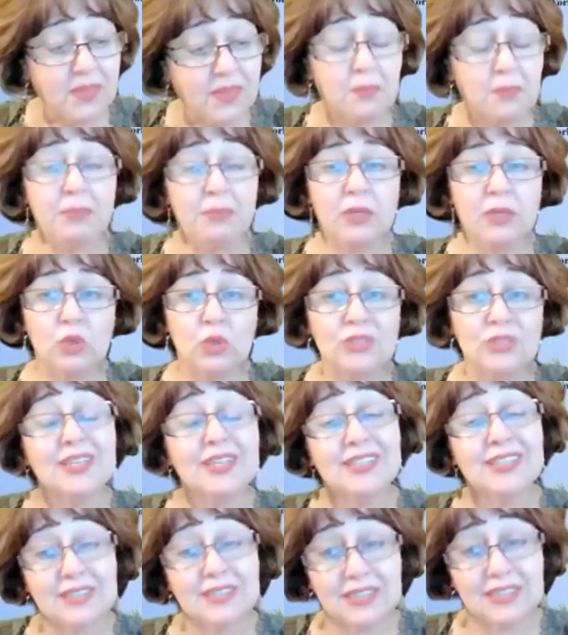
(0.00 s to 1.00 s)
because
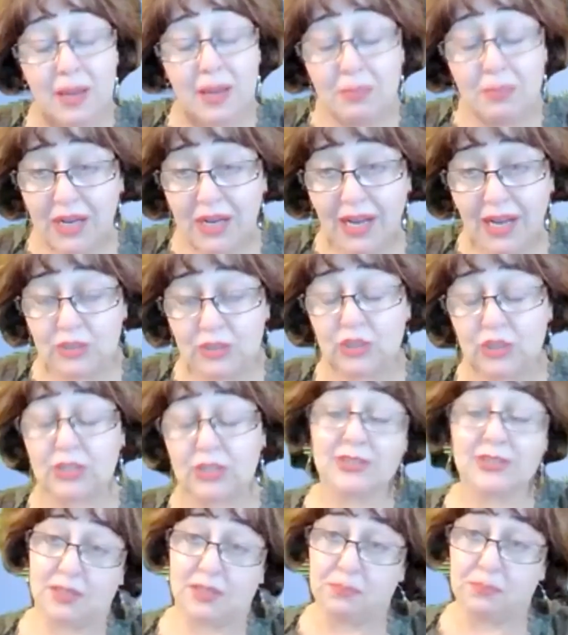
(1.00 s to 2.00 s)
in some countries,
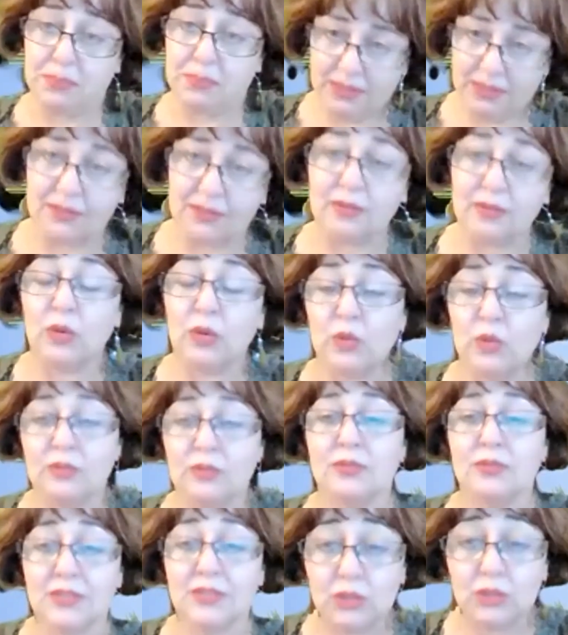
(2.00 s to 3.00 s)
depending on
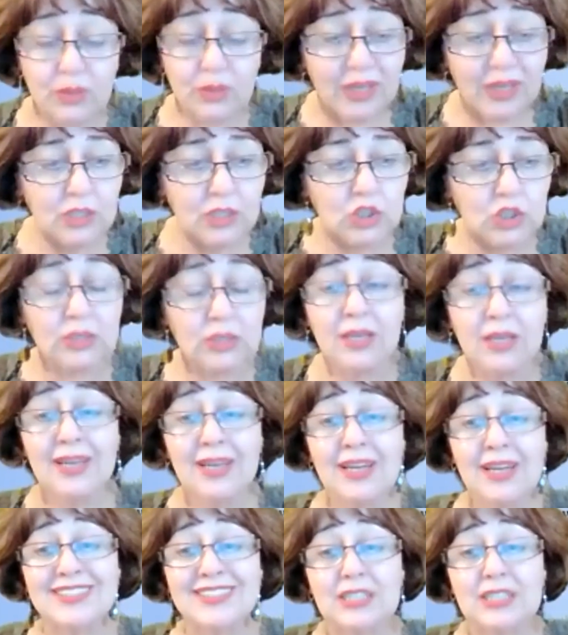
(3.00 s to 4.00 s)
situation,
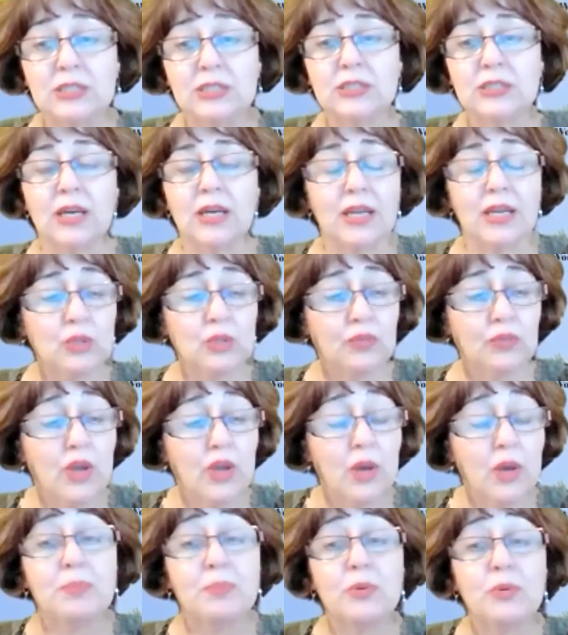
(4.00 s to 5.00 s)
this kind of
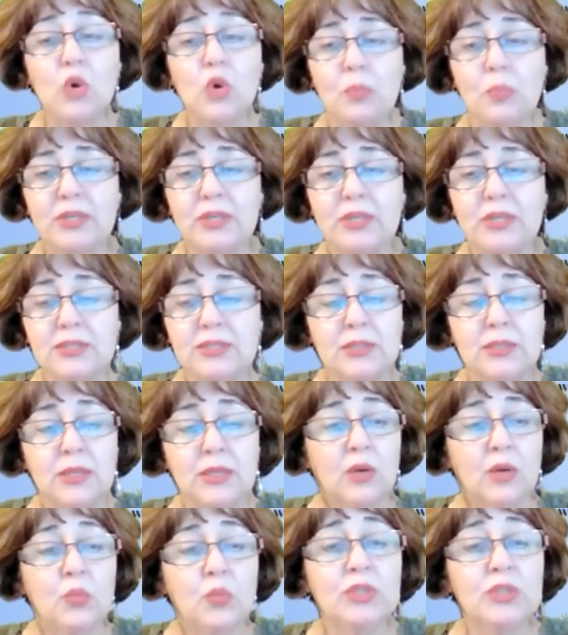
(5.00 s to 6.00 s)
properties
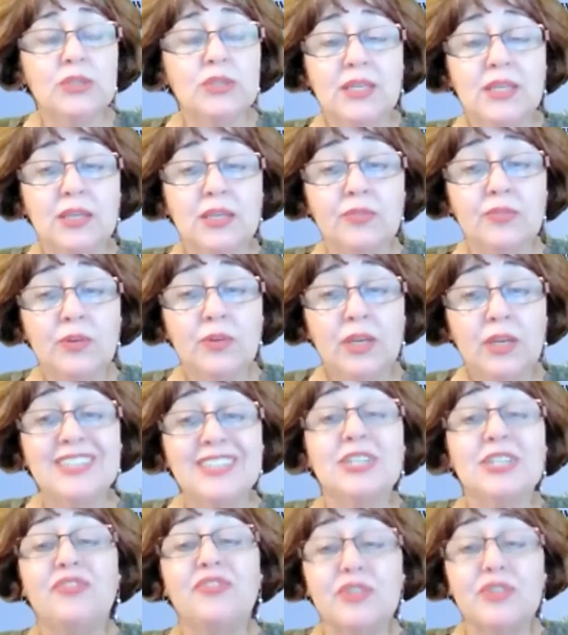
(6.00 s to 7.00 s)
will give, it's
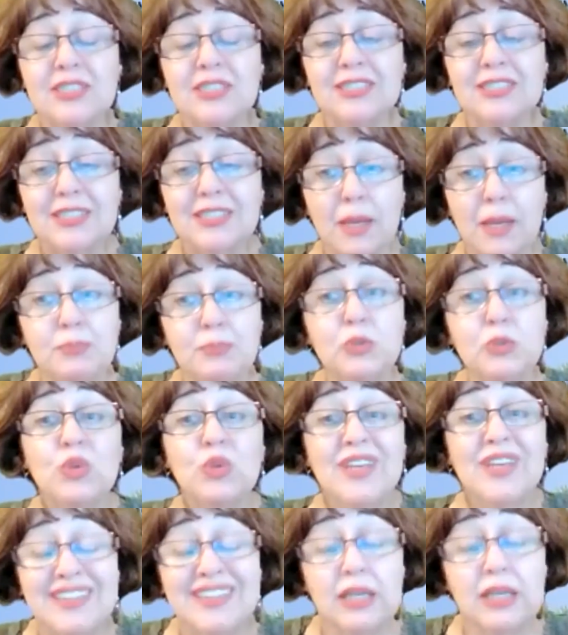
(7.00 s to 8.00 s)
a first step to
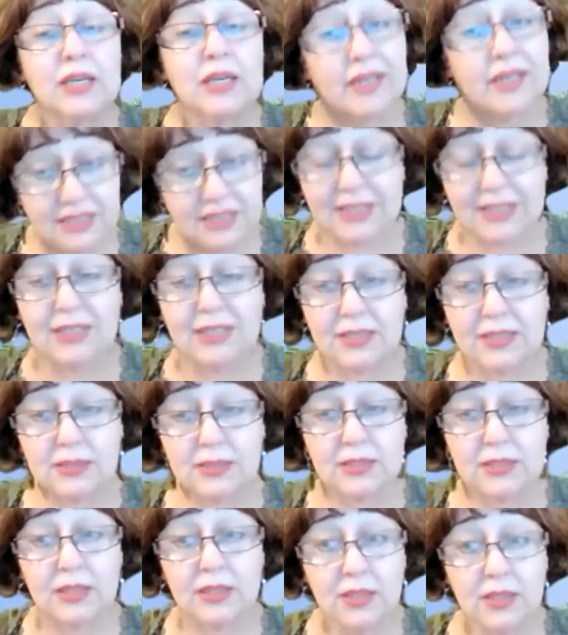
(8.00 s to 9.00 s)
get
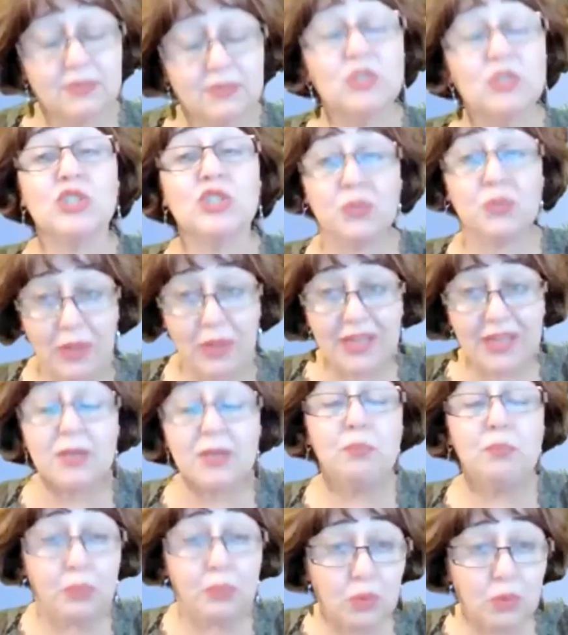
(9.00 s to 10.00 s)
residency, which is very
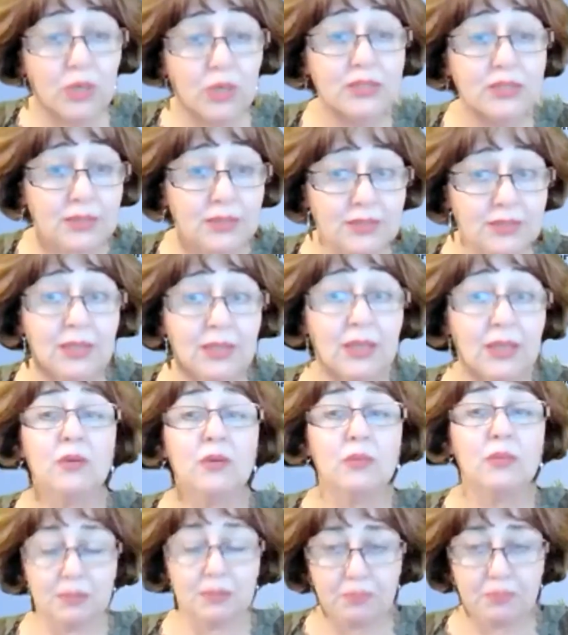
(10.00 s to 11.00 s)
important
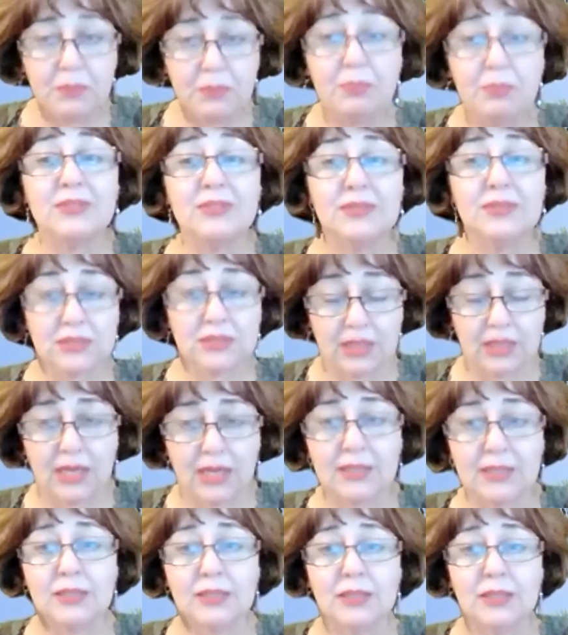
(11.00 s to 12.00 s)
when people
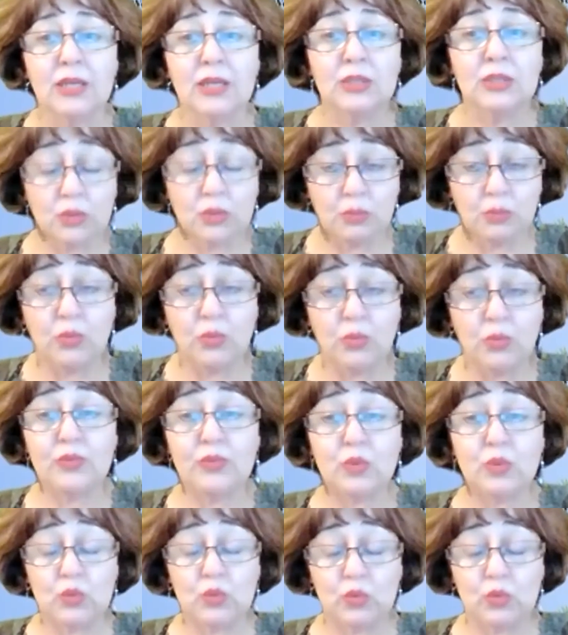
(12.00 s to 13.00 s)
decided to move
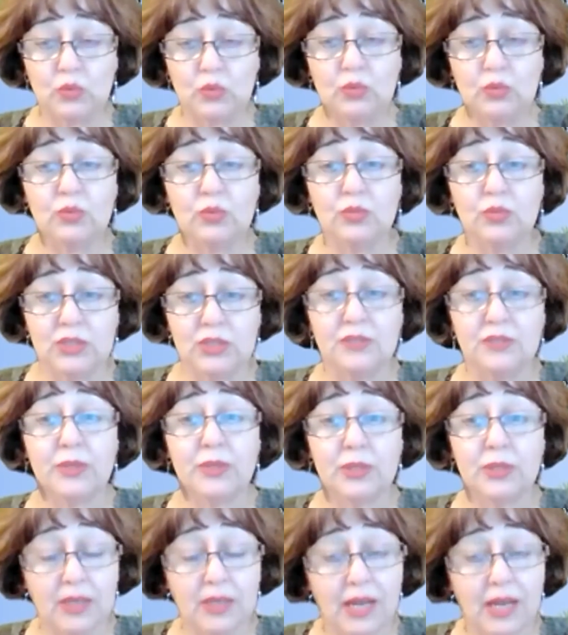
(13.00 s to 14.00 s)
to
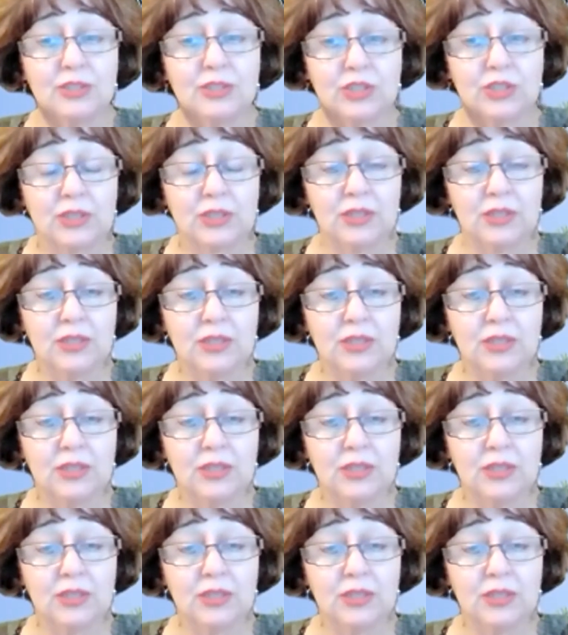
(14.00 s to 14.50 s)
different country.